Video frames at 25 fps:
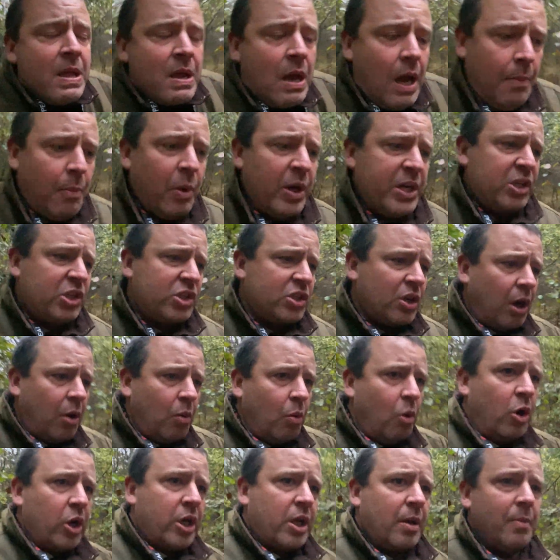And when you start
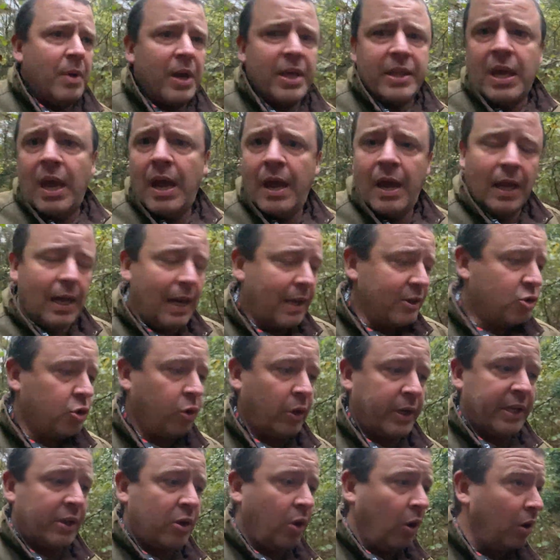working with
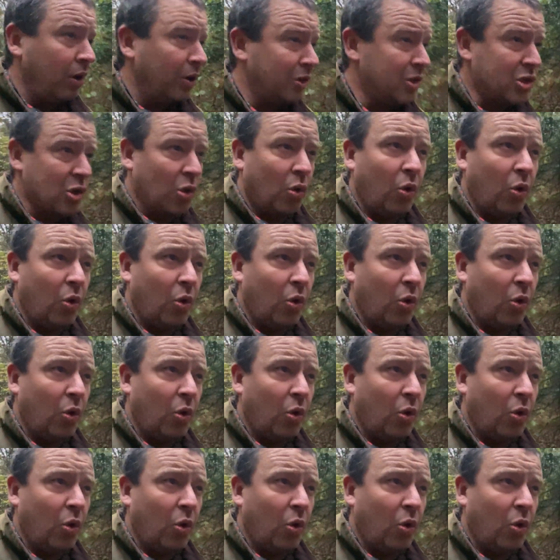electronic collars,